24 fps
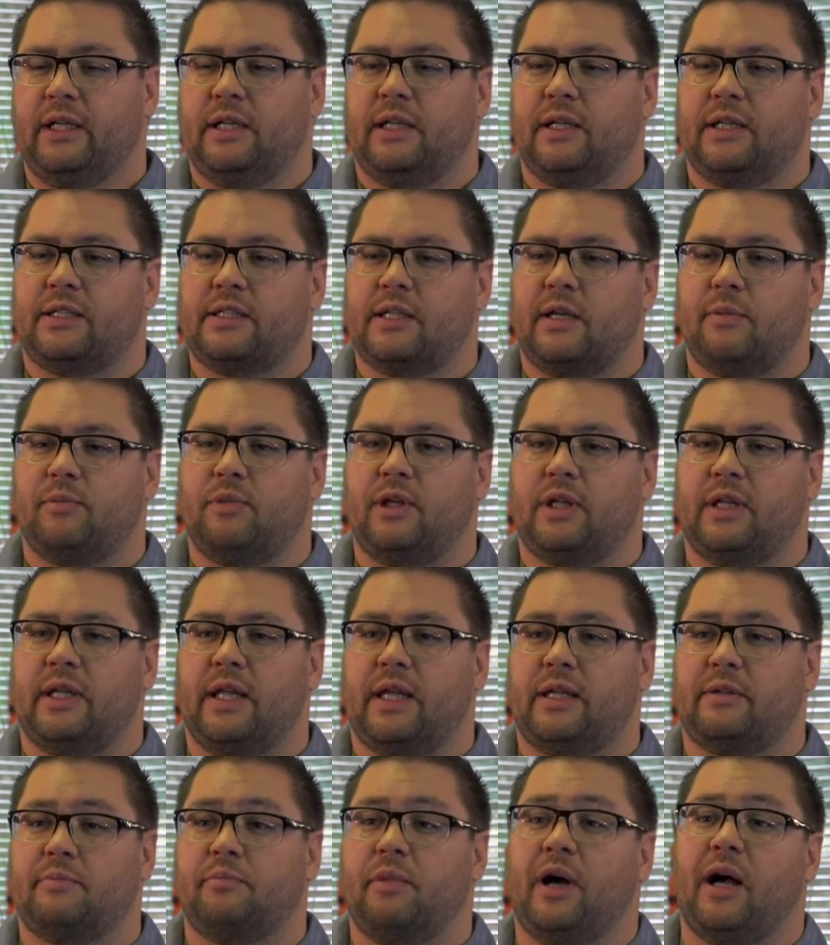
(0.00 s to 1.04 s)
that's something
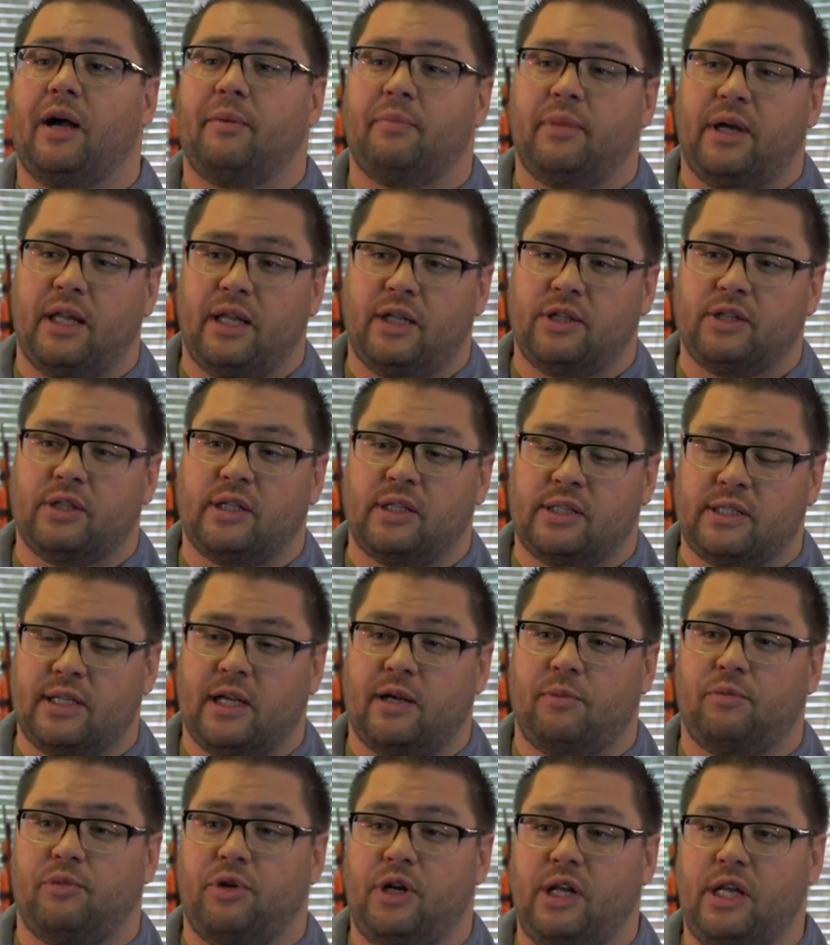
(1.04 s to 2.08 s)
that my manager at the
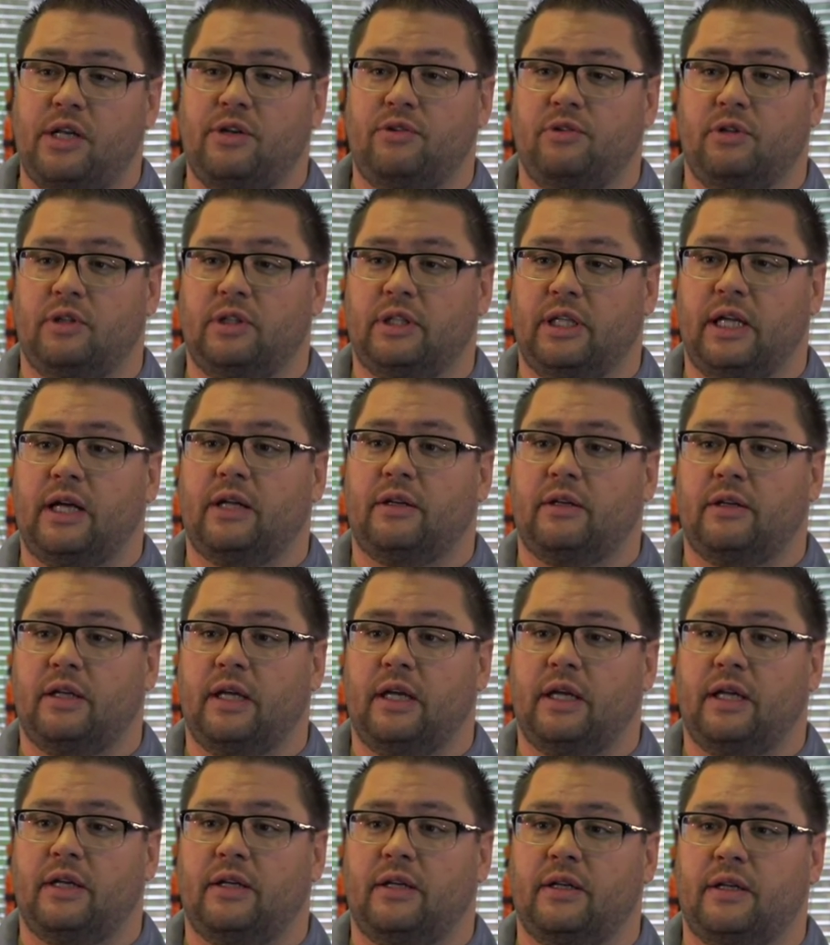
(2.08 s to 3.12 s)
time really drilled down
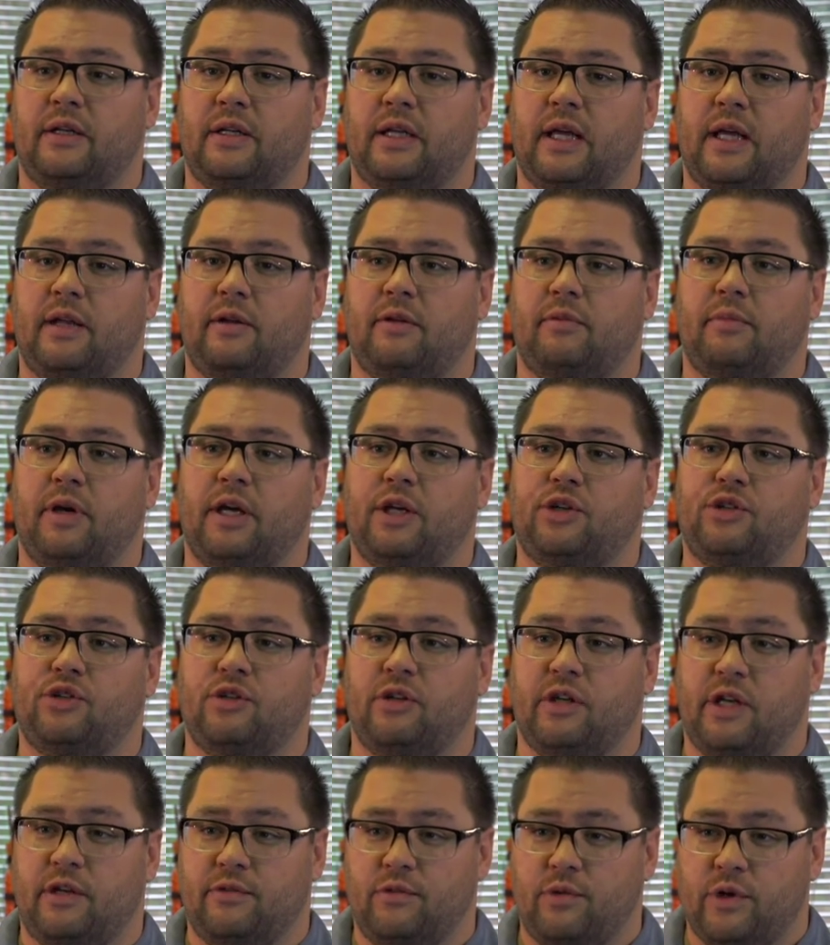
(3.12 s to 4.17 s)
and made
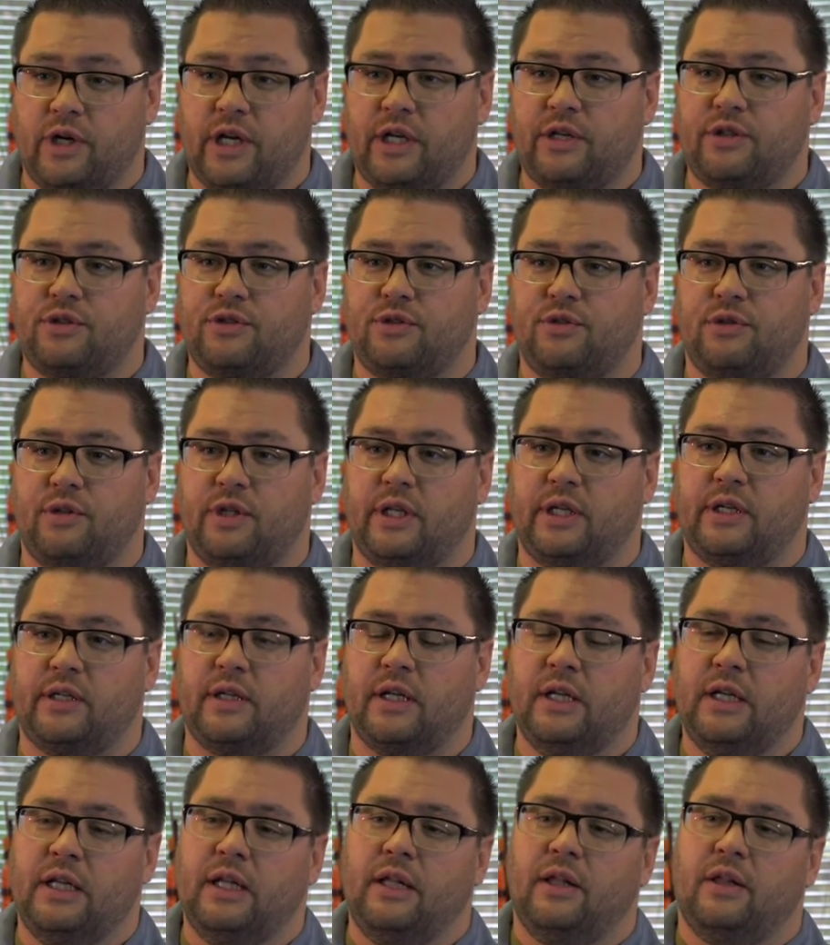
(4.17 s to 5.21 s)
sure everyone understood that
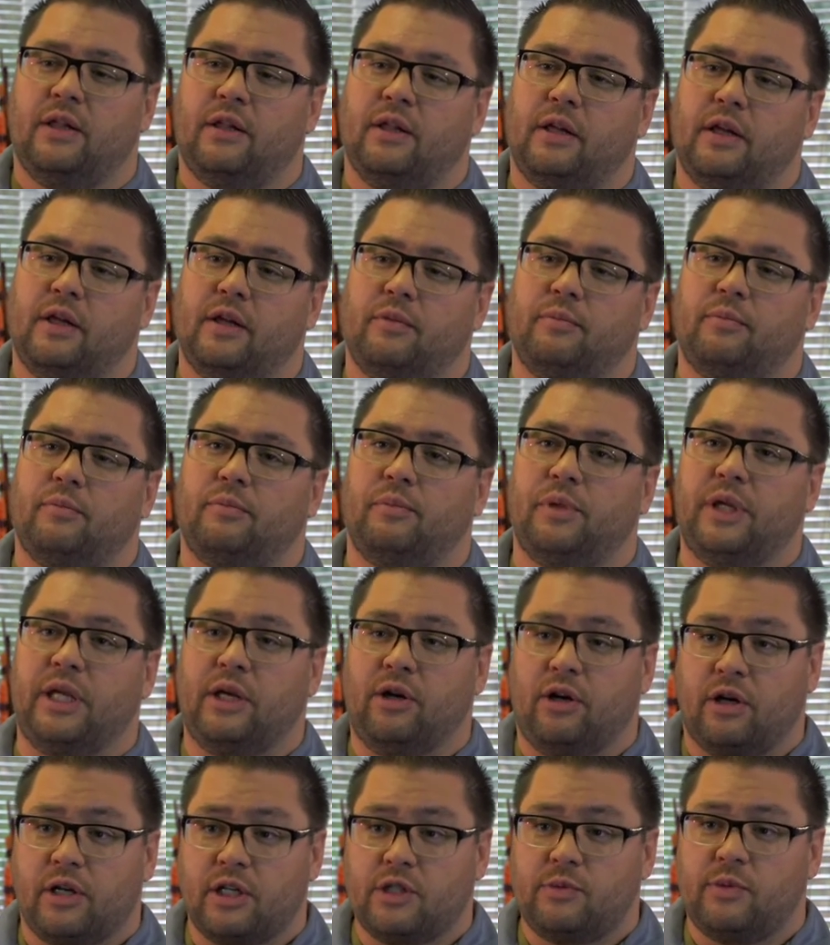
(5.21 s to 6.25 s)

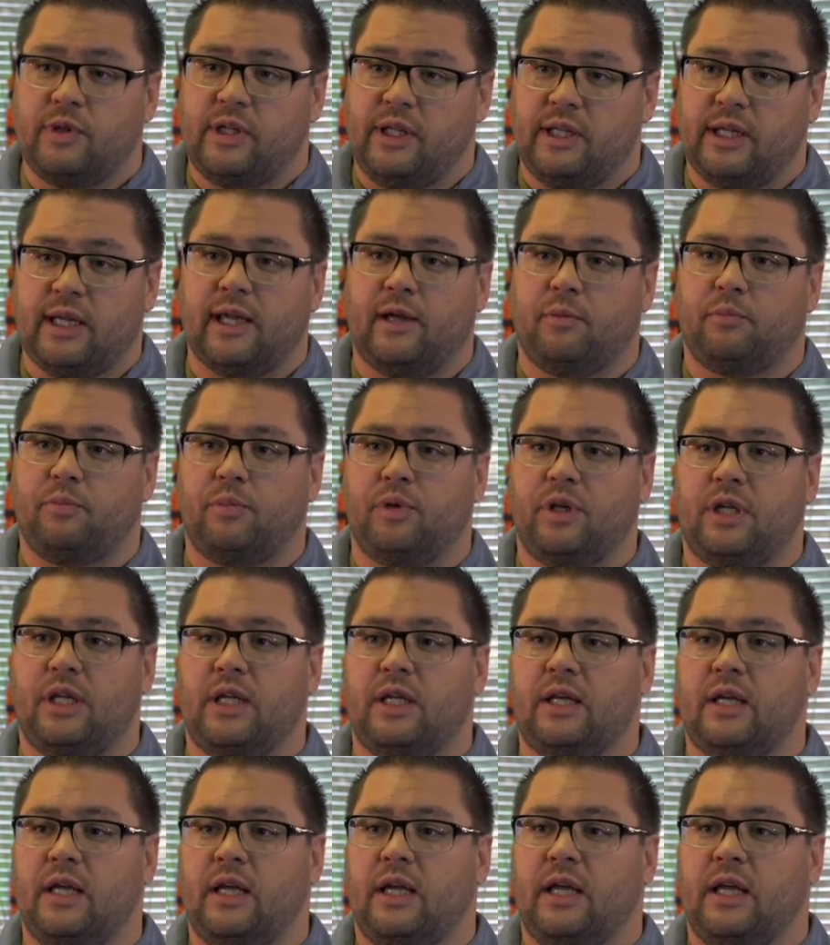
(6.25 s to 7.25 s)
being honest within the company